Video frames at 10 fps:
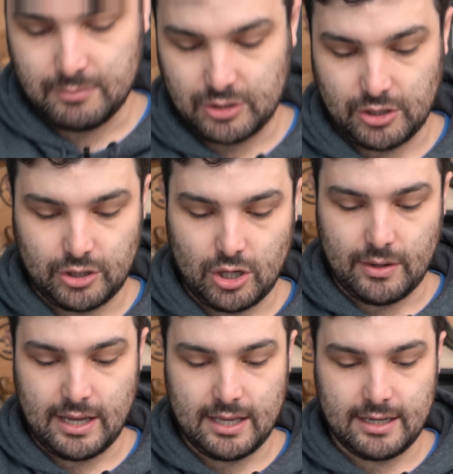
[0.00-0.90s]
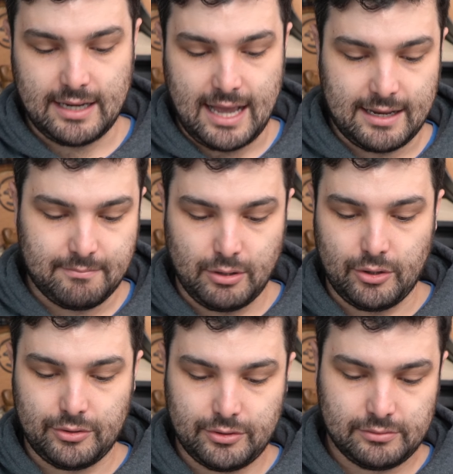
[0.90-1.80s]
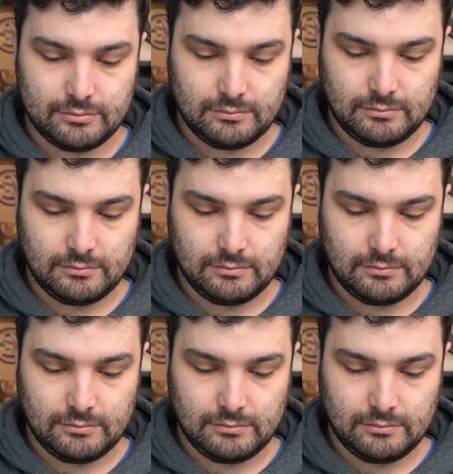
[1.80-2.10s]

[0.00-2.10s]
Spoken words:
just gonna go ahead and add both.